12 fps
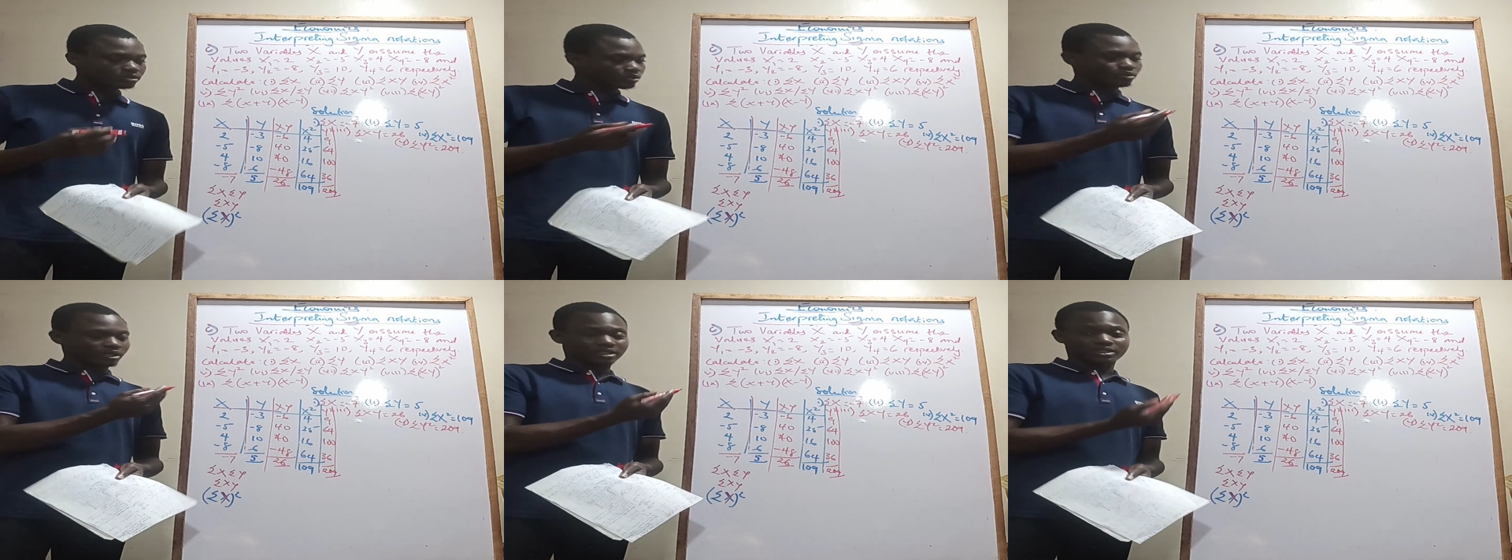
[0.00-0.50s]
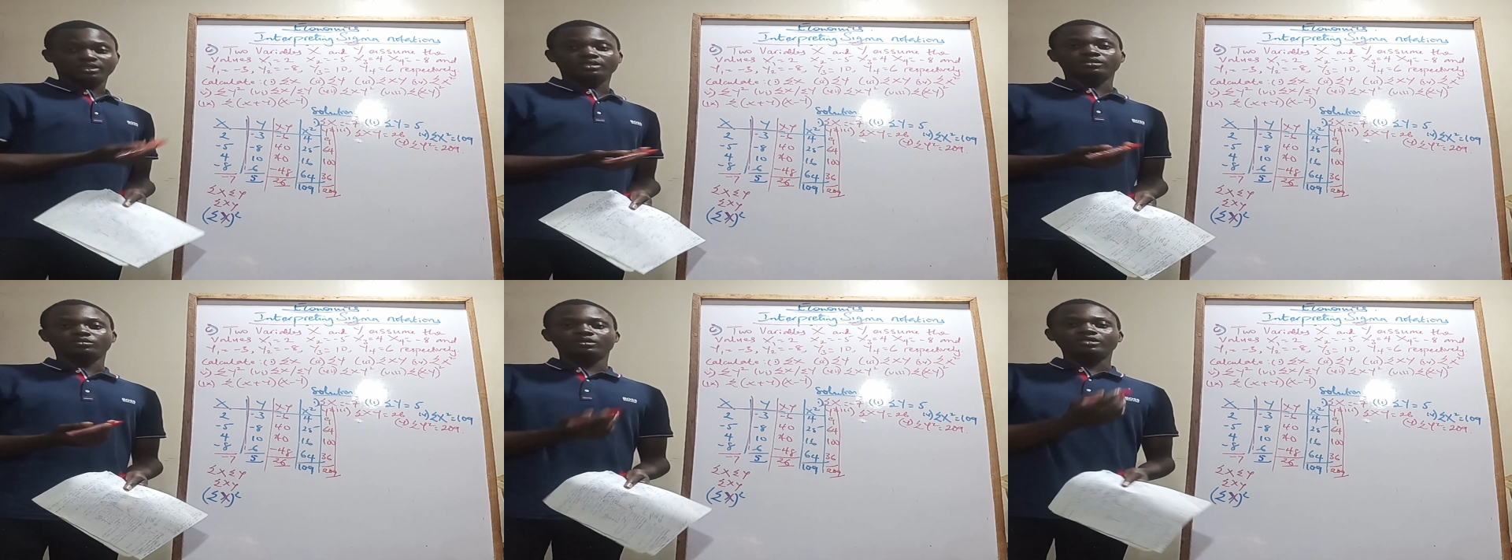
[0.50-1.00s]
So we are saying
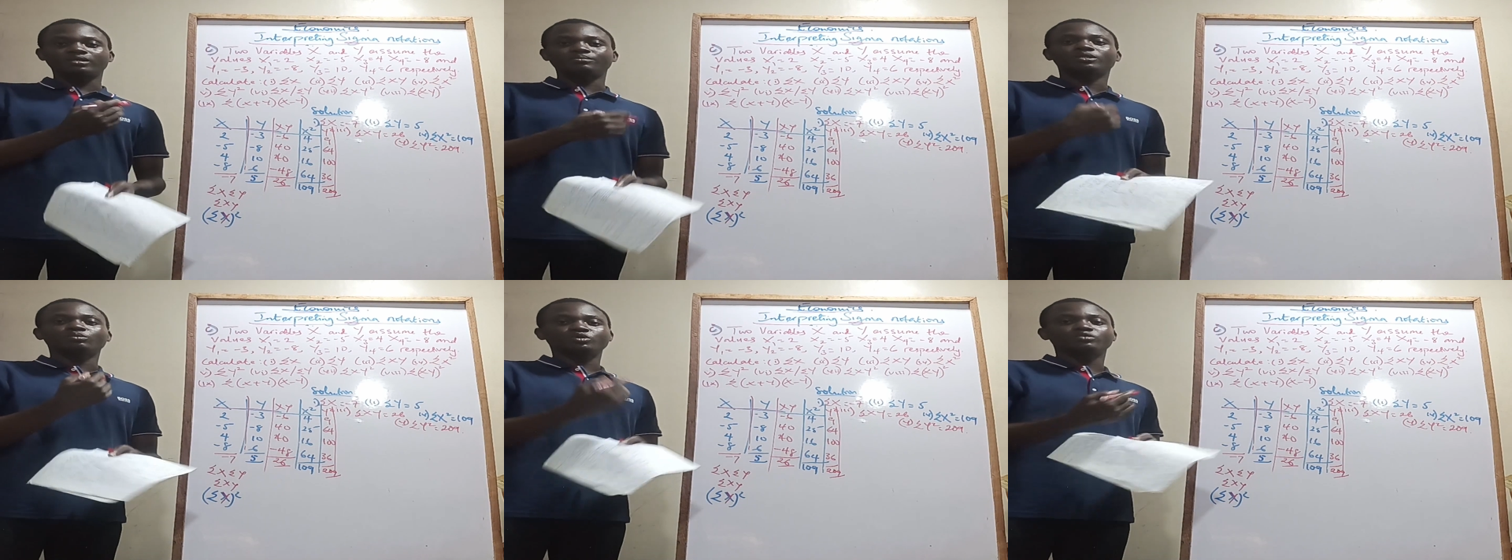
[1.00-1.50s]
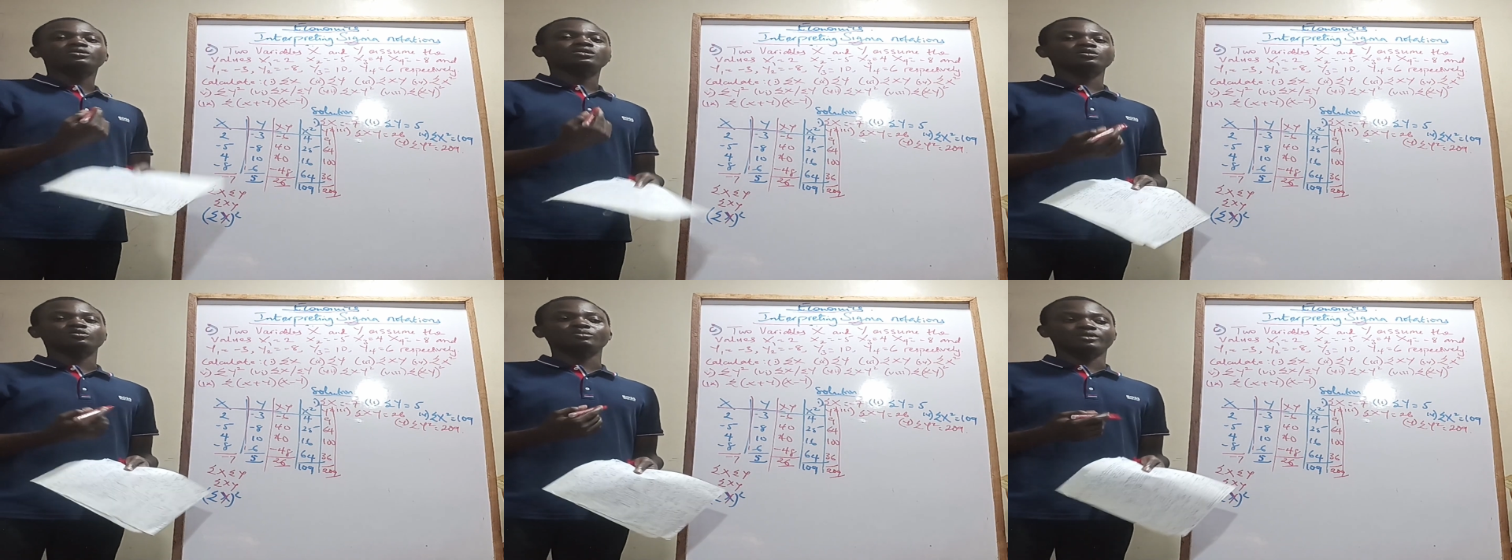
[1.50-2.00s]
it. So that's how I'm demonstrating
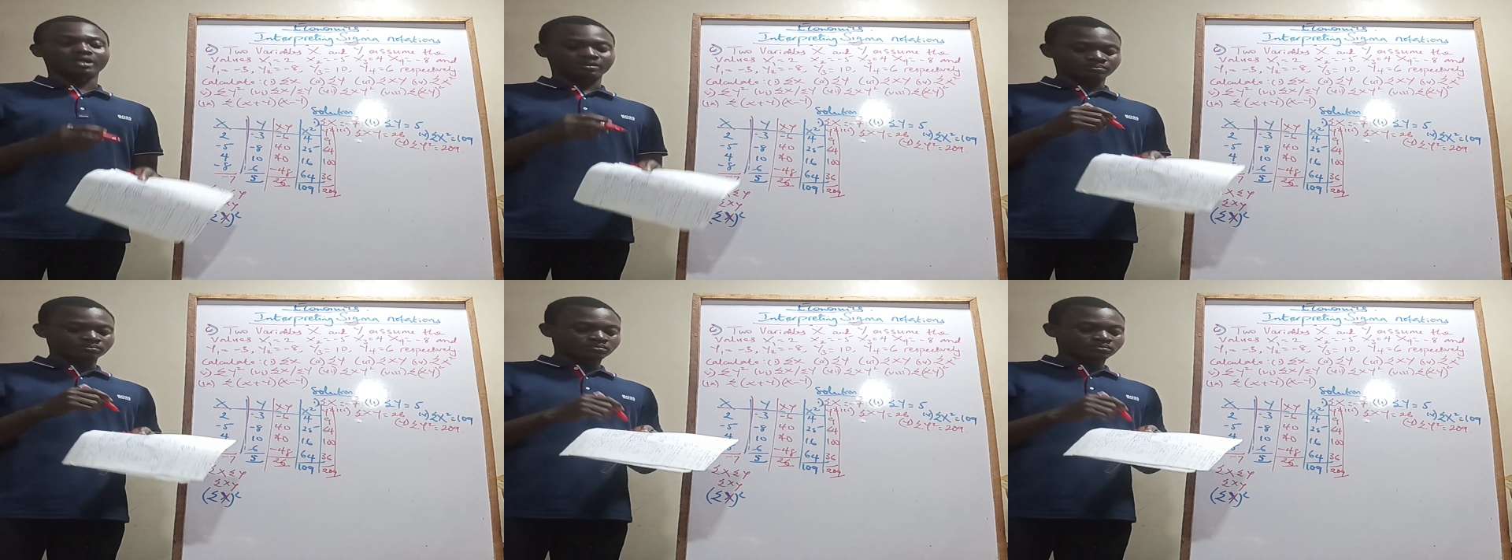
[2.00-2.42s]
it to be that.